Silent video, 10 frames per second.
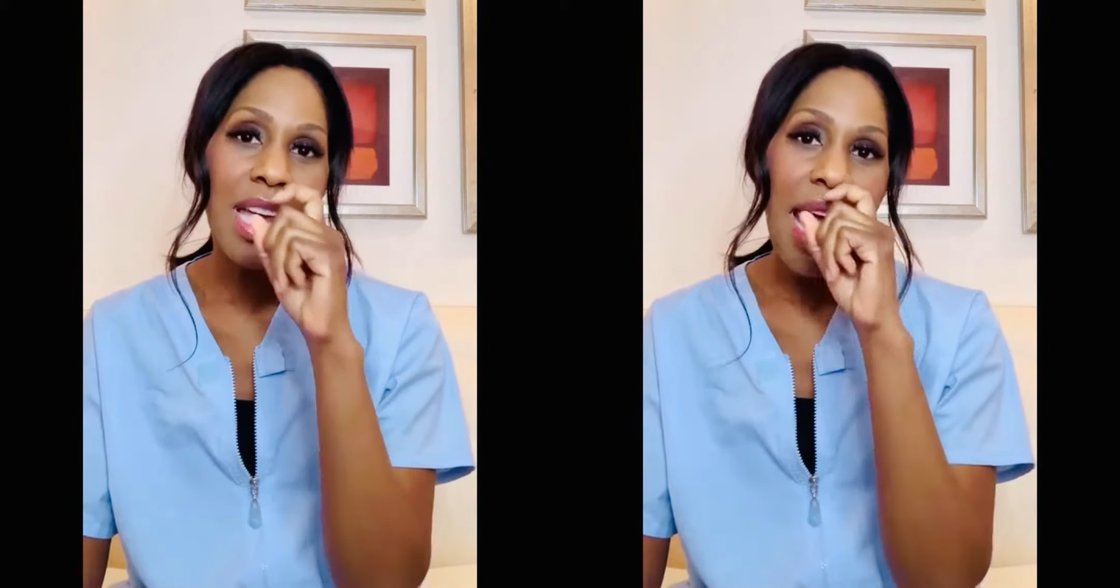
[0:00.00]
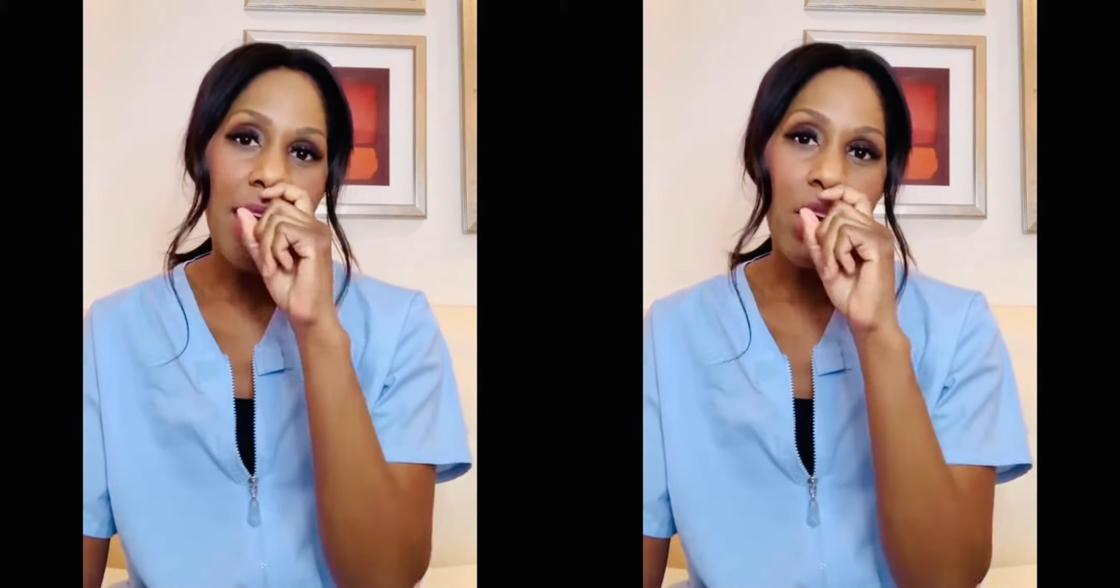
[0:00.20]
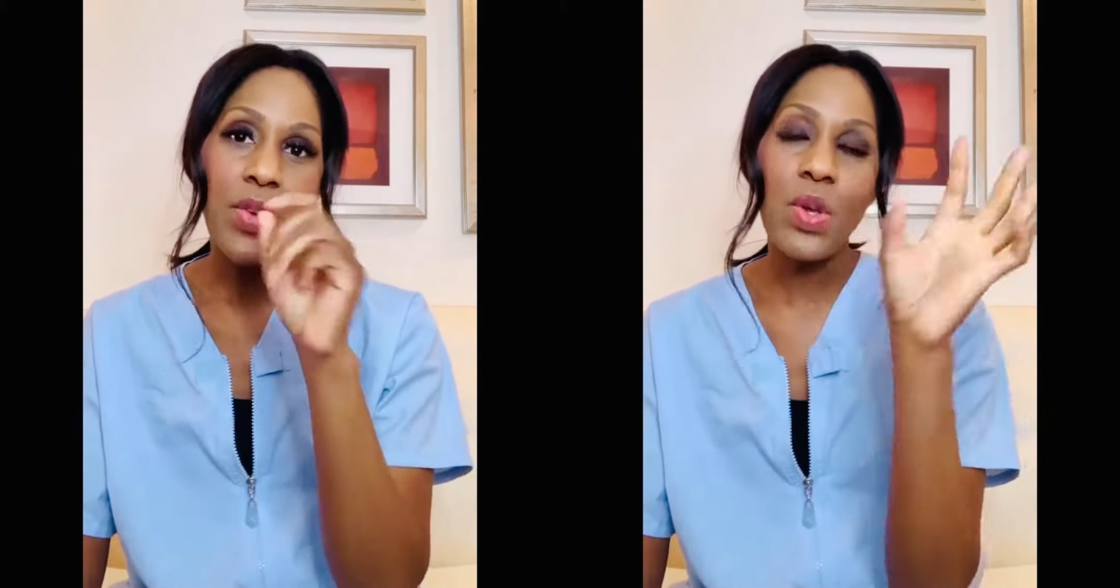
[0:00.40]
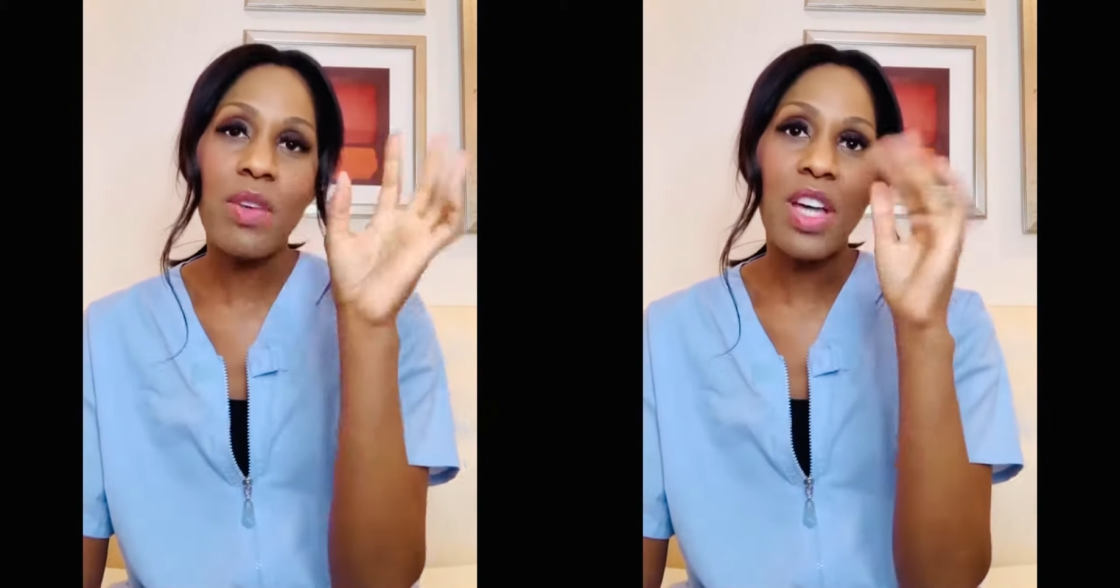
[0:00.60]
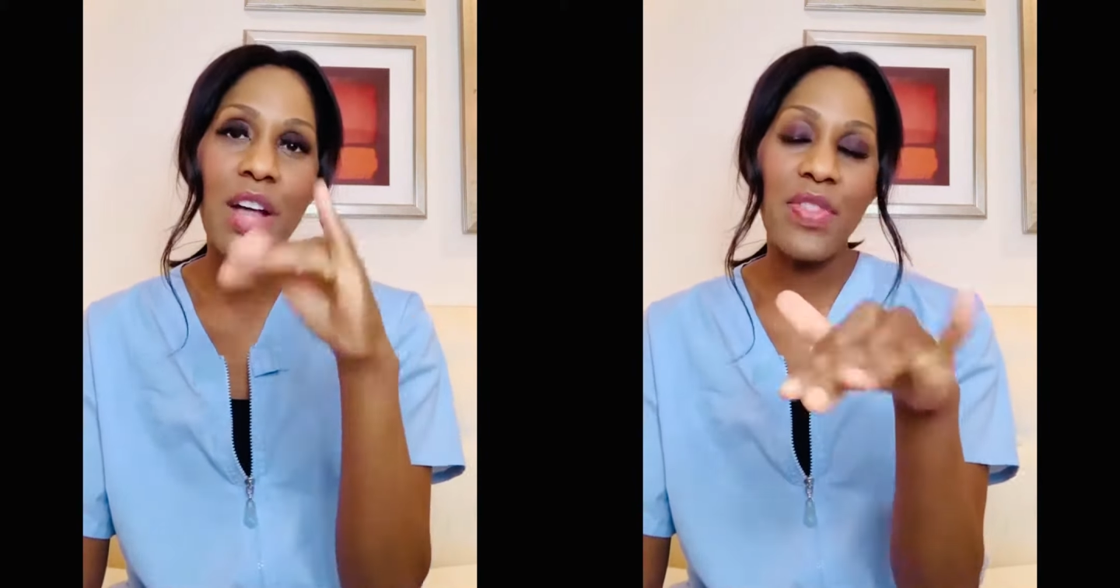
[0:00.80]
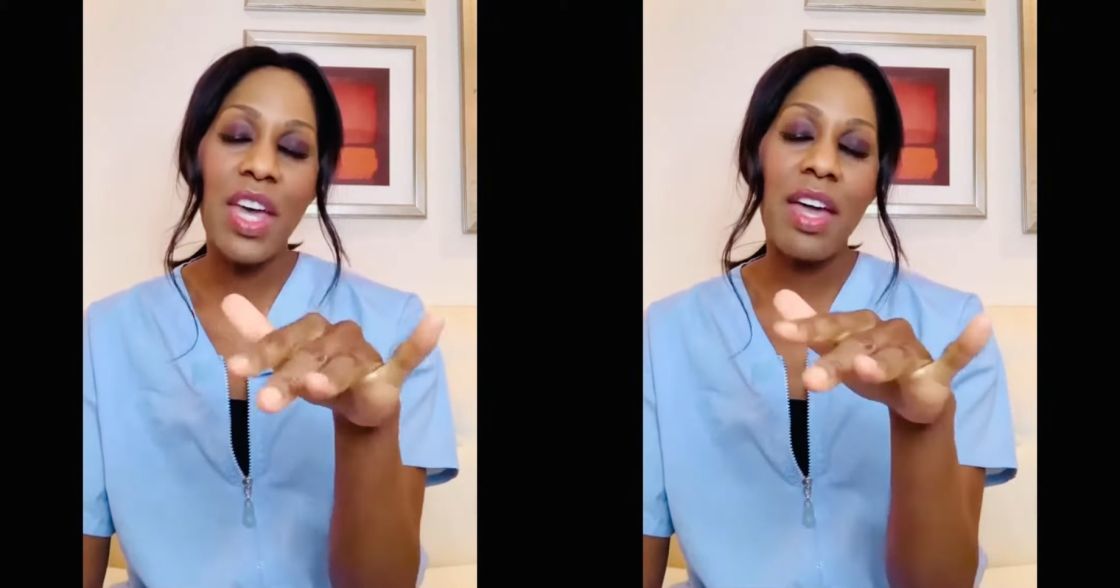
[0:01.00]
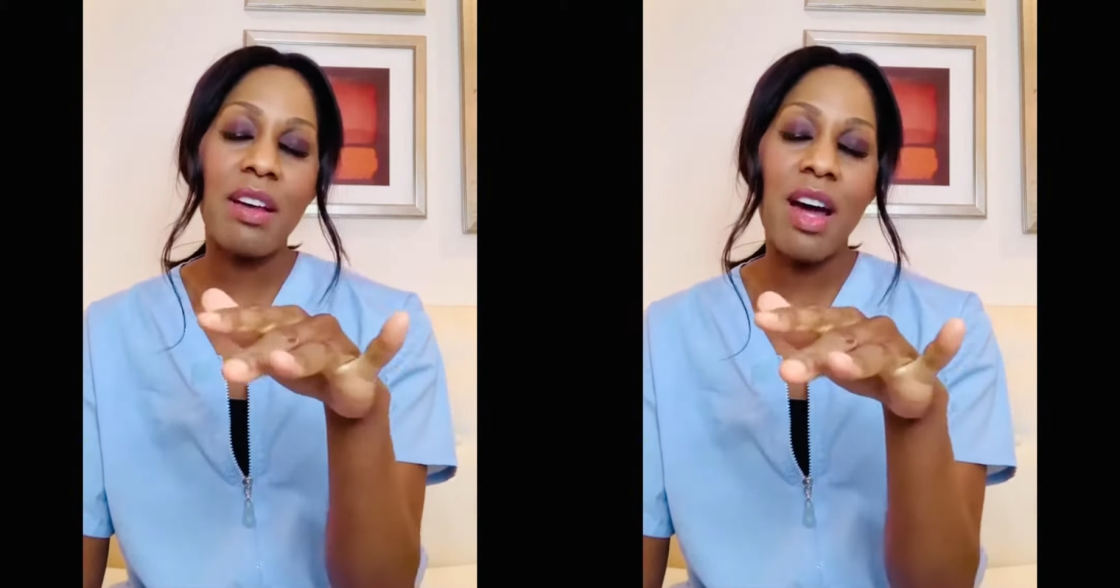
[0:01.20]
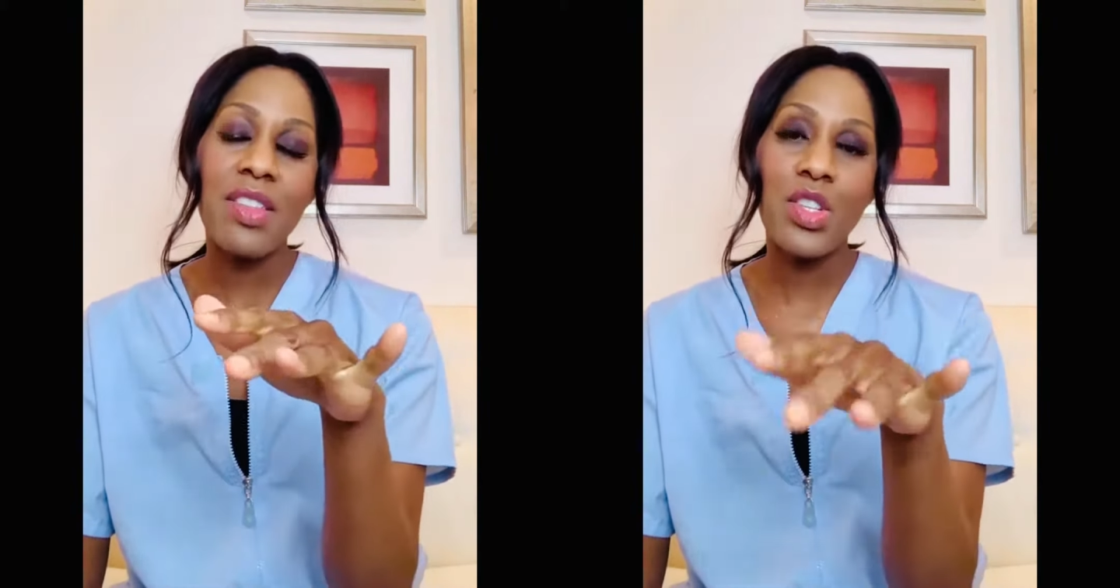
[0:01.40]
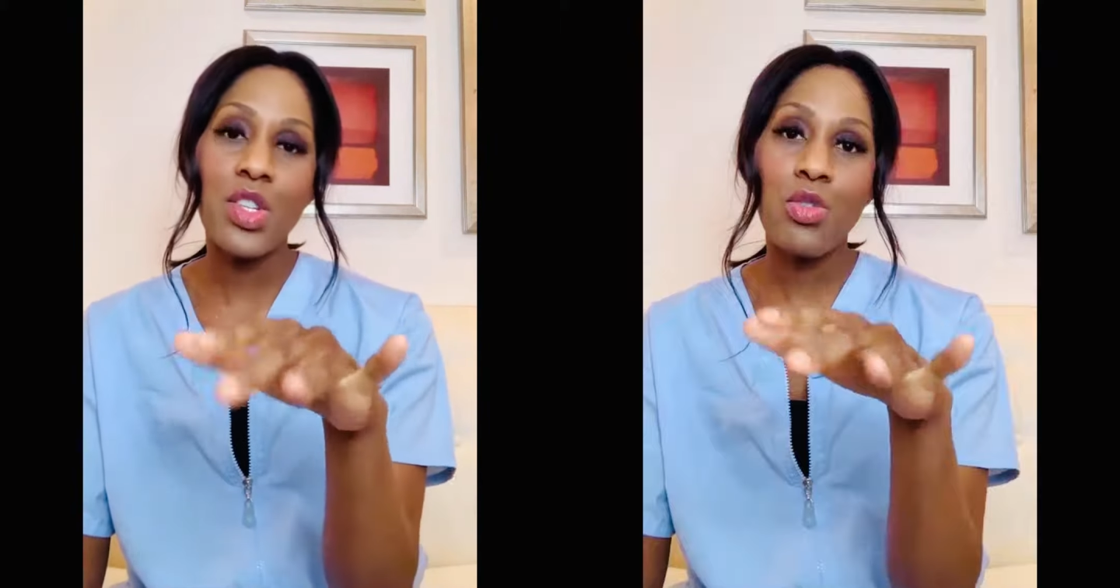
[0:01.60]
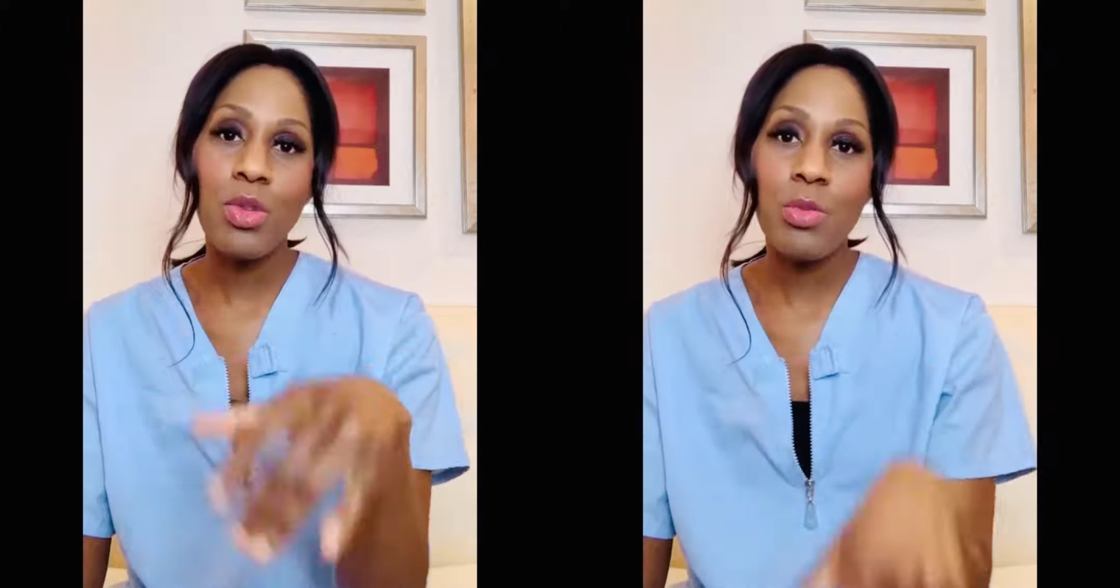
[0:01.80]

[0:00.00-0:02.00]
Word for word: And also I've got that uh, in the description of